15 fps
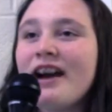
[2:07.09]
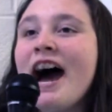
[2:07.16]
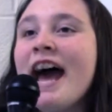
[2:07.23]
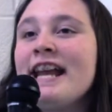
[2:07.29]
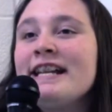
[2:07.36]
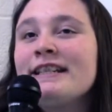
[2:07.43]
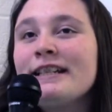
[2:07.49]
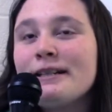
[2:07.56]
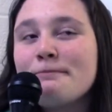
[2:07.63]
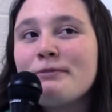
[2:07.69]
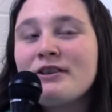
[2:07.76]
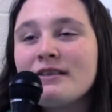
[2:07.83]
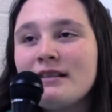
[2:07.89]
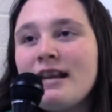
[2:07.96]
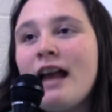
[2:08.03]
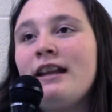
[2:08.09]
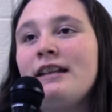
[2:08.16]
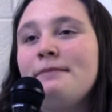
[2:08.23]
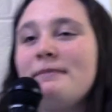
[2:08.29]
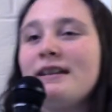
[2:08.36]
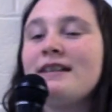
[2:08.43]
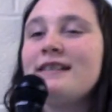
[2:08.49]
hiding their personality
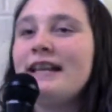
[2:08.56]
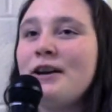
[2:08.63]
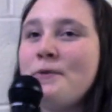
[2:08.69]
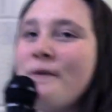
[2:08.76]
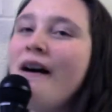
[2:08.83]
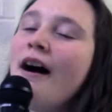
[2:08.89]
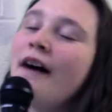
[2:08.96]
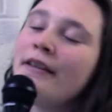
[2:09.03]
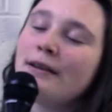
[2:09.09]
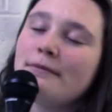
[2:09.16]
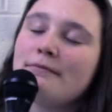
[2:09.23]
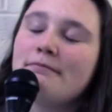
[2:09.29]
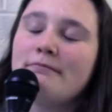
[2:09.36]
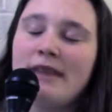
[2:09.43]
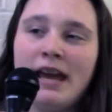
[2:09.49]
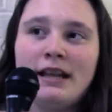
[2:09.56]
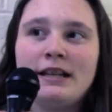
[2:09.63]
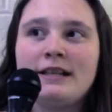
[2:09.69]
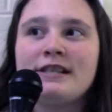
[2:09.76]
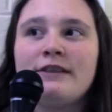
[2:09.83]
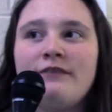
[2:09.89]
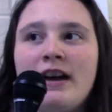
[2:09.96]
because they don't want other
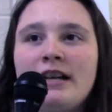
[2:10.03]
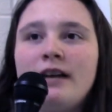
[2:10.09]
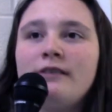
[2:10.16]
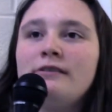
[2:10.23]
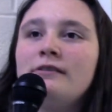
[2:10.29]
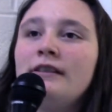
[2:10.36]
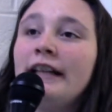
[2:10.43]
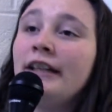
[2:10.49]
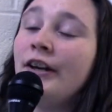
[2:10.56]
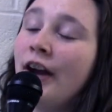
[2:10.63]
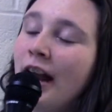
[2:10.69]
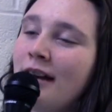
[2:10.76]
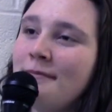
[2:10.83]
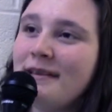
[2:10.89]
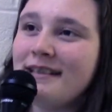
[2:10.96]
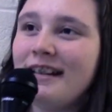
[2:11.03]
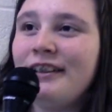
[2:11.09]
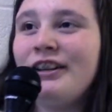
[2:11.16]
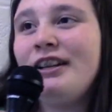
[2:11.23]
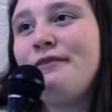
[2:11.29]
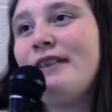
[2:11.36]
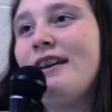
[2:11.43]
aliens to find out, like their enemies, that
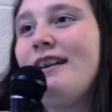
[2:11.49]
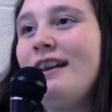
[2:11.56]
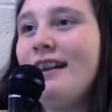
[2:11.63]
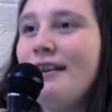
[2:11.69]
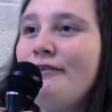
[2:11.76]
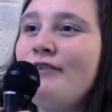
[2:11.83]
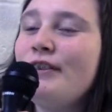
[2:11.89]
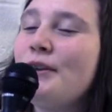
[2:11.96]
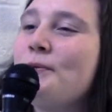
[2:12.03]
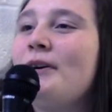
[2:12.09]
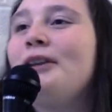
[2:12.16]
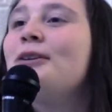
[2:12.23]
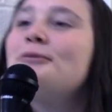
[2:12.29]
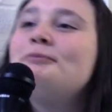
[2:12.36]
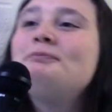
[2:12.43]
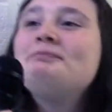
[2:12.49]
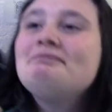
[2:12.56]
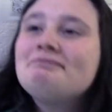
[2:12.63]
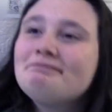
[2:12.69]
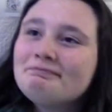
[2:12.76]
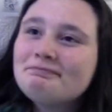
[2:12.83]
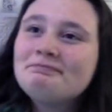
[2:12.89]
they're living in fifty-one.
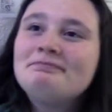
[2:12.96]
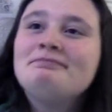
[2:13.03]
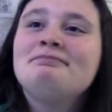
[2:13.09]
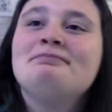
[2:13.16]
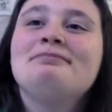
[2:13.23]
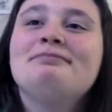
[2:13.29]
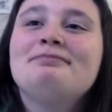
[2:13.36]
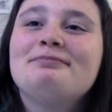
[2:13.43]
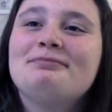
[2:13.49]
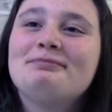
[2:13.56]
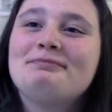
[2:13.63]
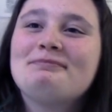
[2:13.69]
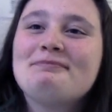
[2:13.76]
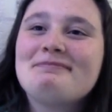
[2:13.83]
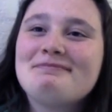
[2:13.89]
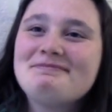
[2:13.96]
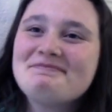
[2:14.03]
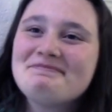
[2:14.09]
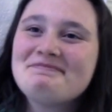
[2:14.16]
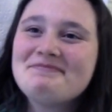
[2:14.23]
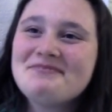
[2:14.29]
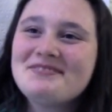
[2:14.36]
Aw, that's very
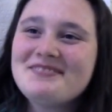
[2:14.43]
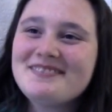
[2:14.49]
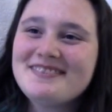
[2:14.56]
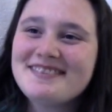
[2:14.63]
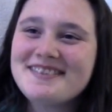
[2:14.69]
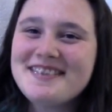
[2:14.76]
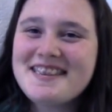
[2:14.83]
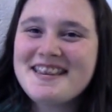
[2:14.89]
cute. I